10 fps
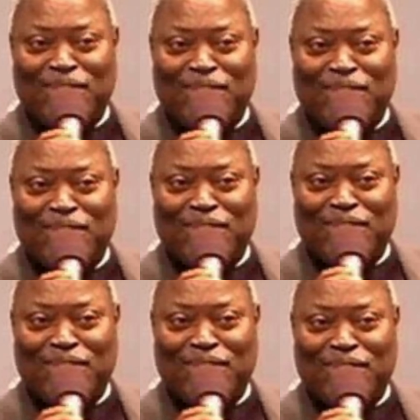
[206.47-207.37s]

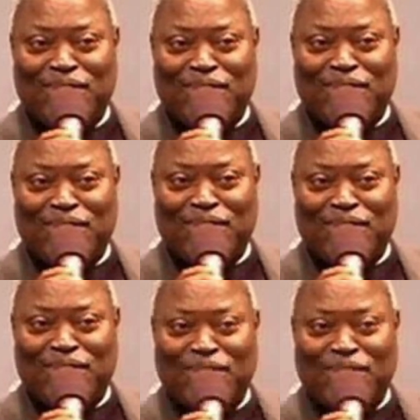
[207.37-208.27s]
No one is speaking in this clip.